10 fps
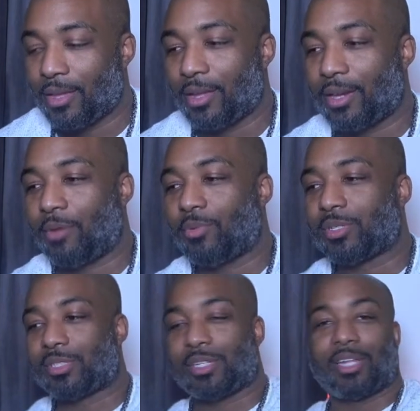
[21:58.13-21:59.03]
yeah, that
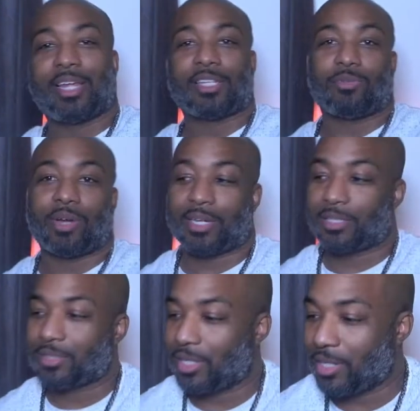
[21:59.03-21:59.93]
was the latest
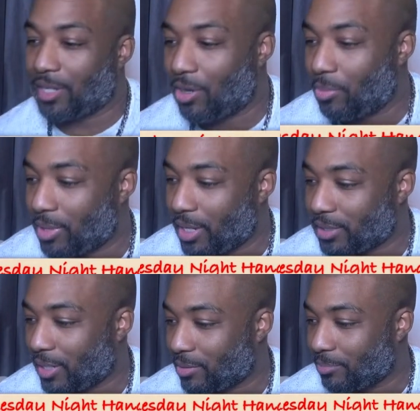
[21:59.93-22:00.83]
reactions I did. I hope you
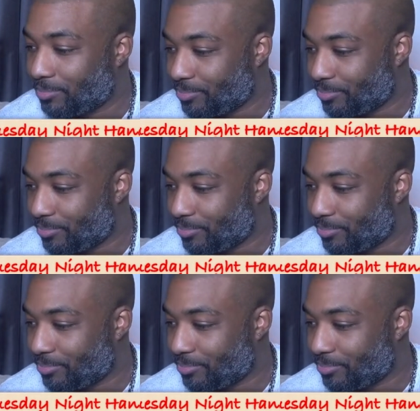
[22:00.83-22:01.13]
guys liked them.